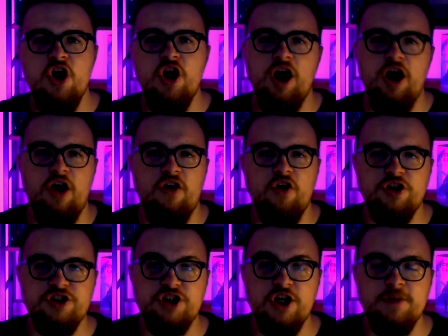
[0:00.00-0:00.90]

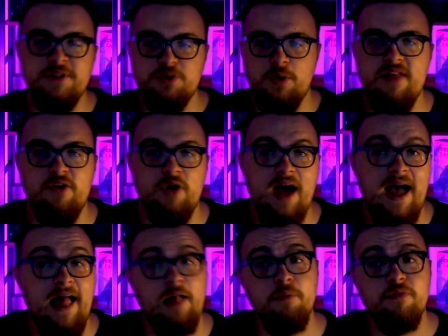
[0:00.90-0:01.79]
and turn them into either a
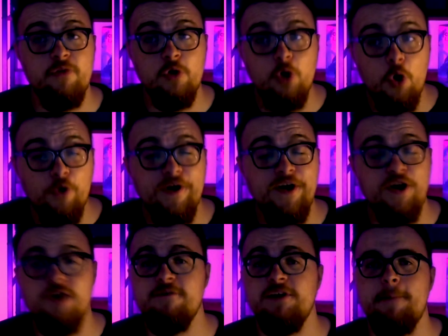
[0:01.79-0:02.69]
helpful or a
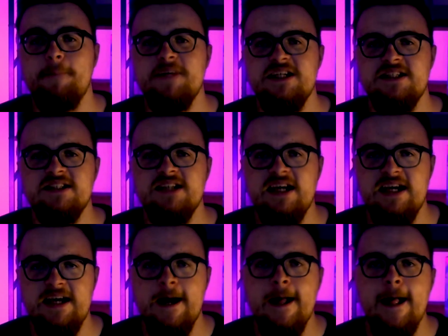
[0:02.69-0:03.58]
hurtful
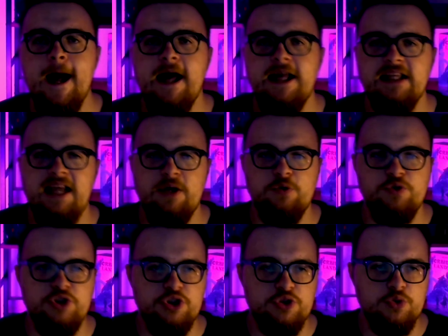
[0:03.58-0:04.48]
NPC, and allows
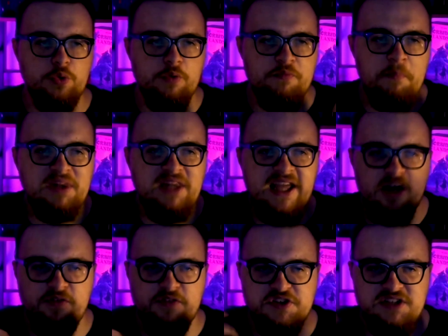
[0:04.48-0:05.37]
you to sort of play
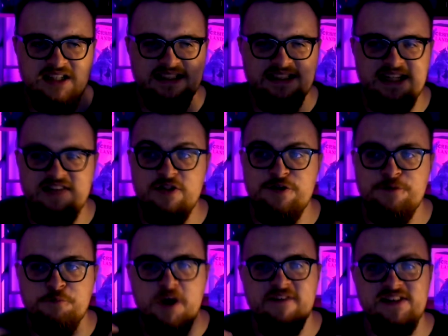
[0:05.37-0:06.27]
off this idea that the
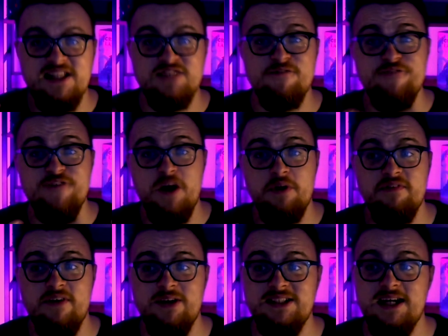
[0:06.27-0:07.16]
Bravenlands are very,
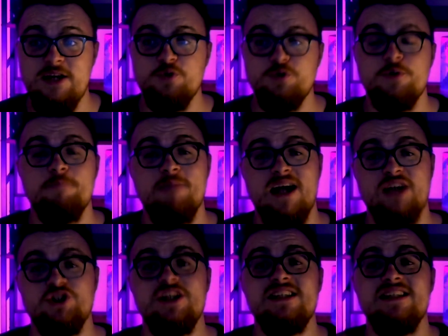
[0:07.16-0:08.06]
very dangerous and
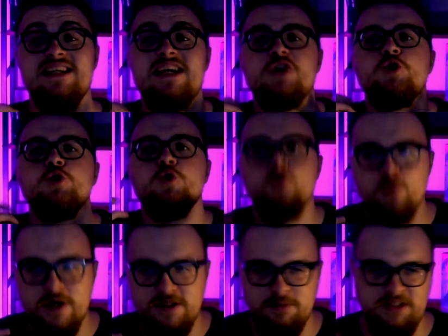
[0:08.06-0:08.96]
magic is
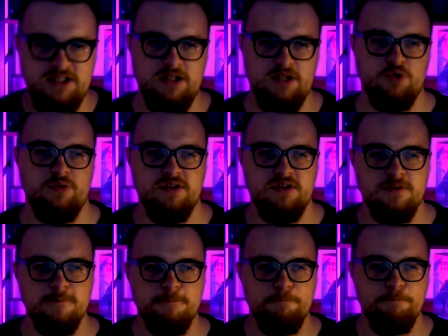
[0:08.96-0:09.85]
incredibly dangerous.
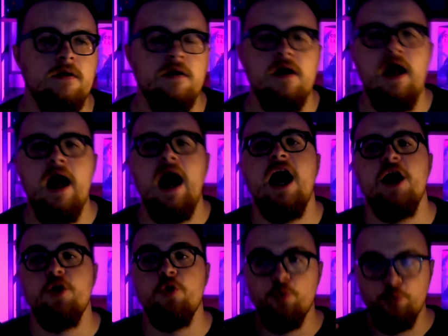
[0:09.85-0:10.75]

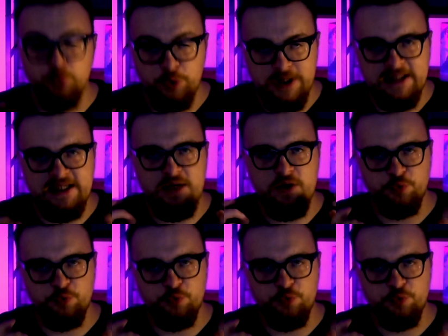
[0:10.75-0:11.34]
I really,